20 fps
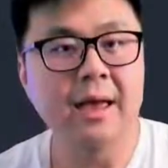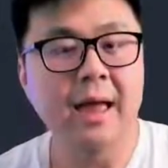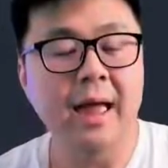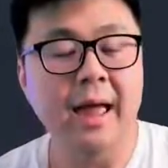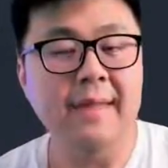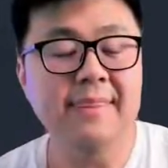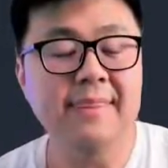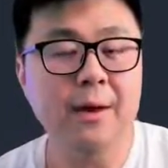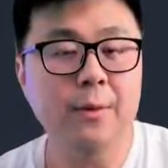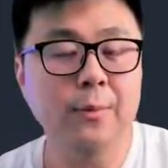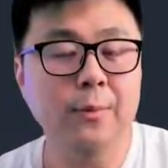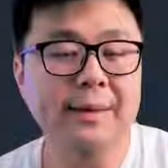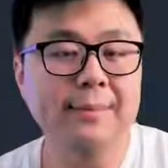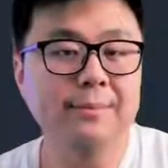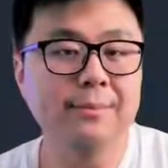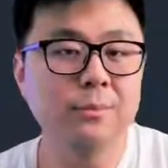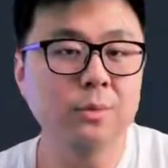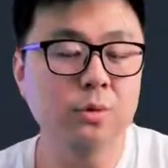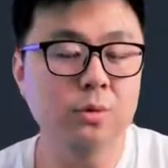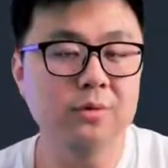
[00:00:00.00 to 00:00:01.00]
and then we
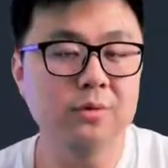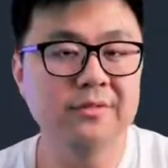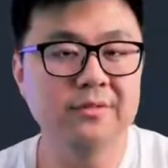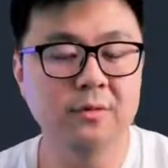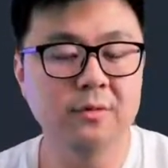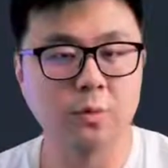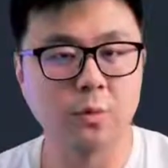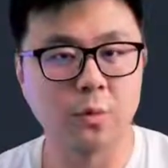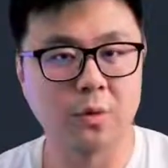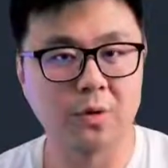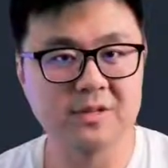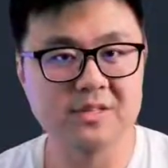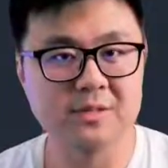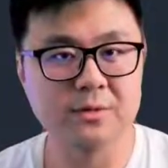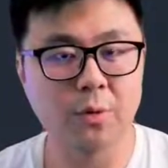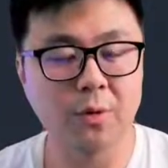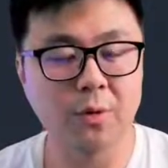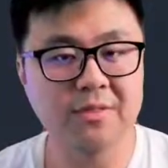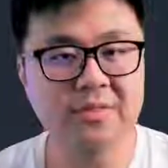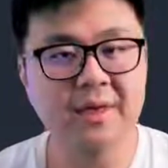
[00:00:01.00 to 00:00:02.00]
move towards
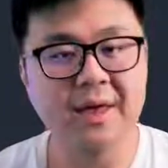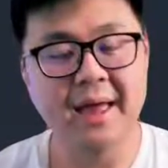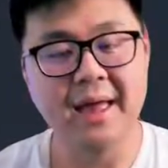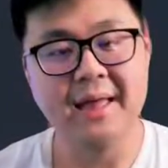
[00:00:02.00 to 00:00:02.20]
north,